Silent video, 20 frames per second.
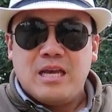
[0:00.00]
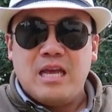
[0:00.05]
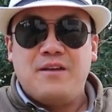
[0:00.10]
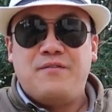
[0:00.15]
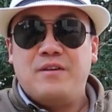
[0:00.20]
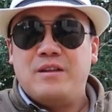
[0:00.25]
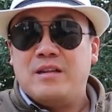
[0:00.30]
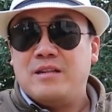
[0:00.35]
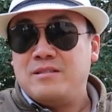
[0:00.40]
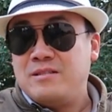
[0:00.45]

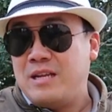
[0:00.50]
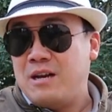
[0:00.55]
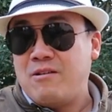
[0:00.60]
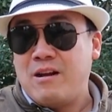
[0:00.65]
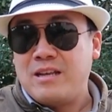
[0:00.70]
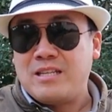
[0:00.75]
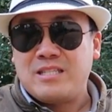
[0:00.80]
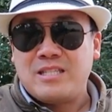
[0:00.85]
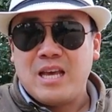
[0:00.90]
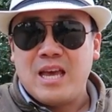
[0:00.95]
Even,
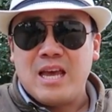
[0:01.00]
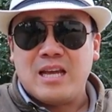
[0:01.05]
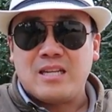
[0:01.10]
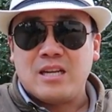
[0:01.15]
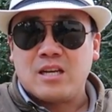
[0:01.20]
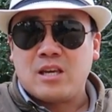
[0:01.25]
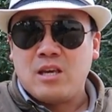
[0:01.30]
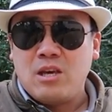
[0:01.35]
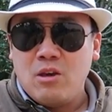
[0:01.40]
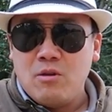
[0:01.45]
dare I say
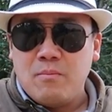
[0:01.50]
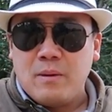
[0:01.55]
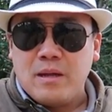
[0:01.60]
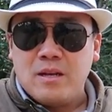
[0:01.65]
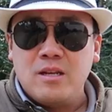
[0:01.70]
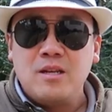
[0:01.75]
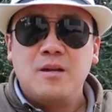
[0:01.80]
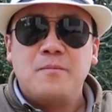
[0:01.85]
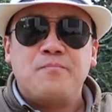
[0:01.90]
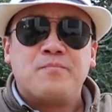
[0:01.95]
it, a
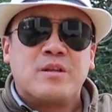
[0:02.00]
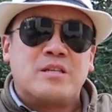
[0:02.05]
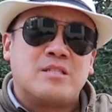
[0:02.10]
Cuban.